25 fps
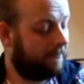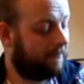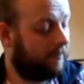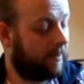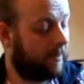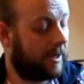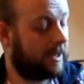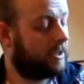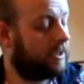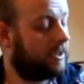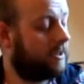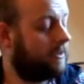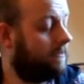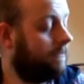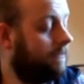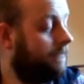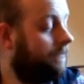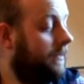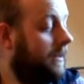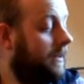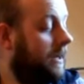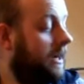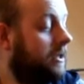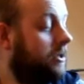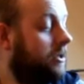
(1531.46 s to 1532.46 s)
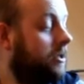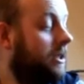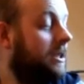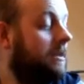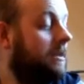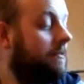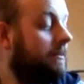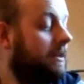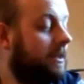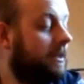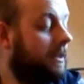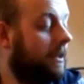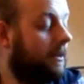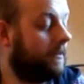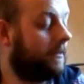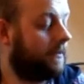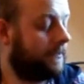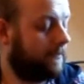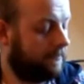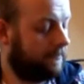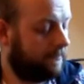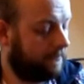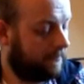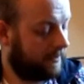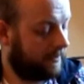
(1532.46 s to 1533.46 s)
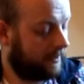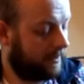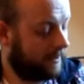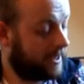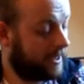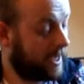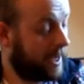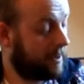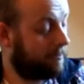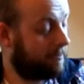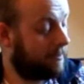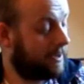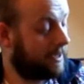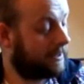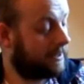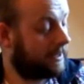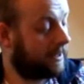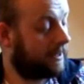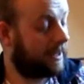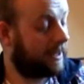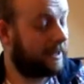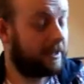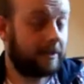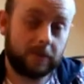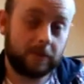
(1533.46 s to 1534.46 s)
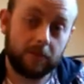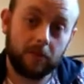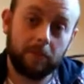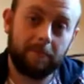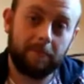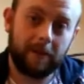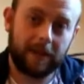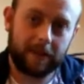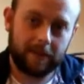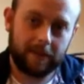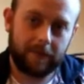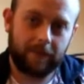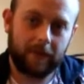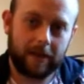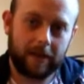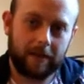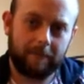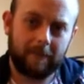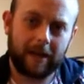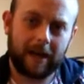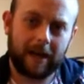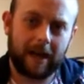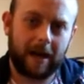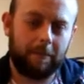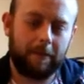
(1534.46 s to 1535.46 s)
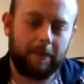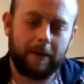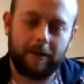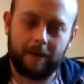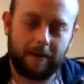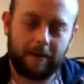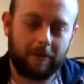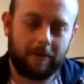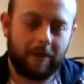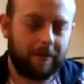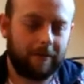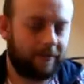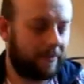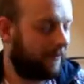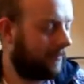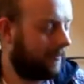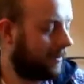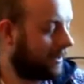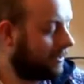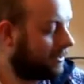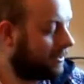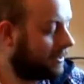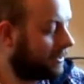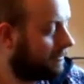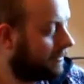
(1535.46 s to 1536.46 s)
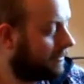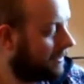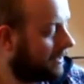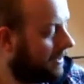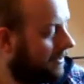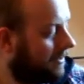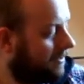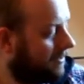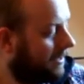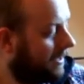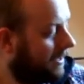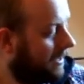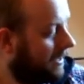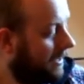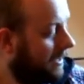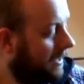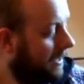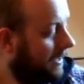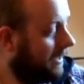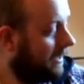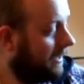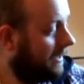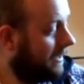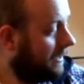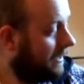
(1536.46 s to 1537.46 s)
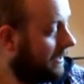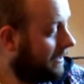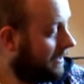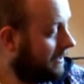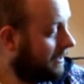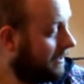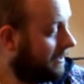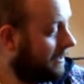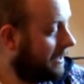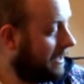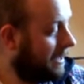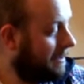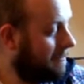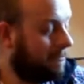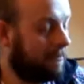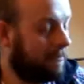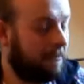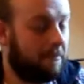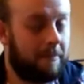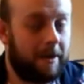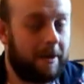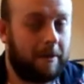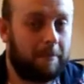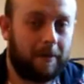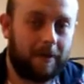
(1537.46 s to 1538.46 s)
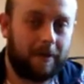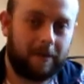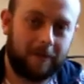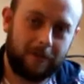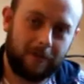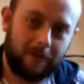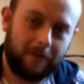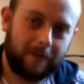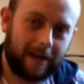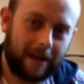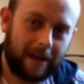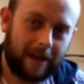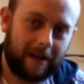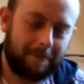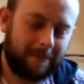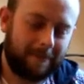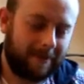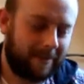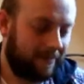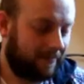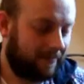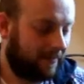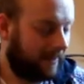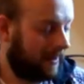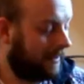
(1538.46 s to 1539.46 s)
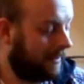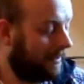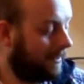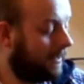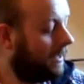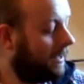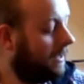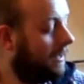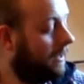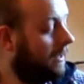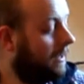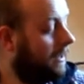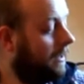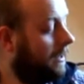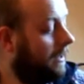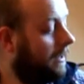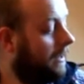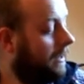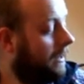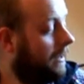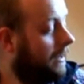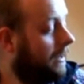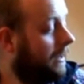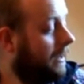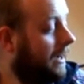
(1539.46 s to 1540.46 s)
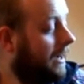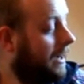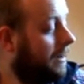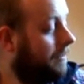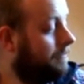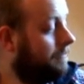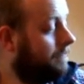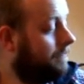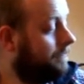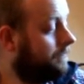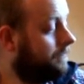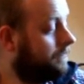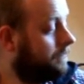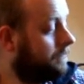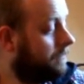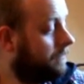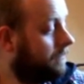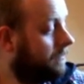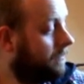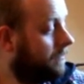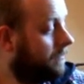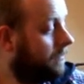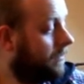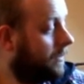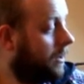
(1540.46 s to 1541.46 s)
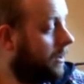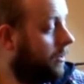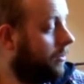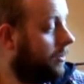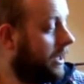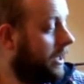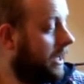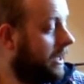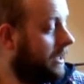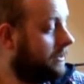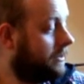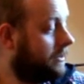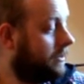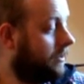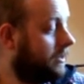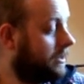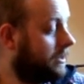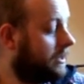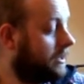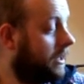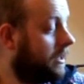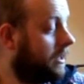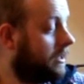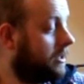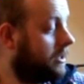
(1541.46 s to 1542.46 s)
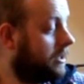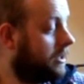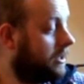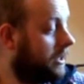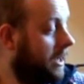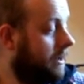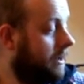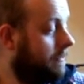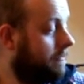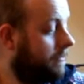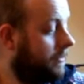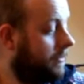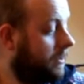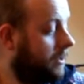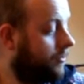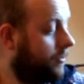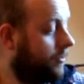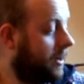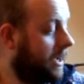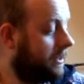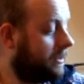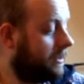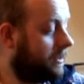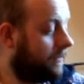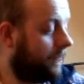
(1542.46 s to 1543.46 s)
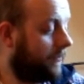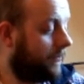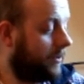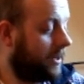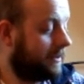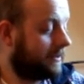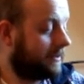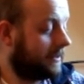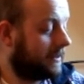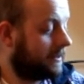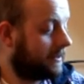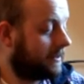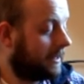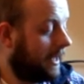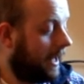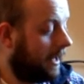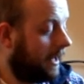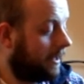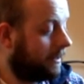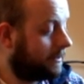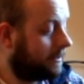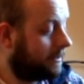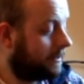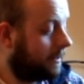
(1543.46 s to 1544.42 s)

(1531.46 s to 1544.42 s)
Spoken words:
I treated myself to him basically. He's too big to fit in my cabinet. I'll have to figure something out. Maybe a new cabinet finally. Oh yeah, he's got such great phrases as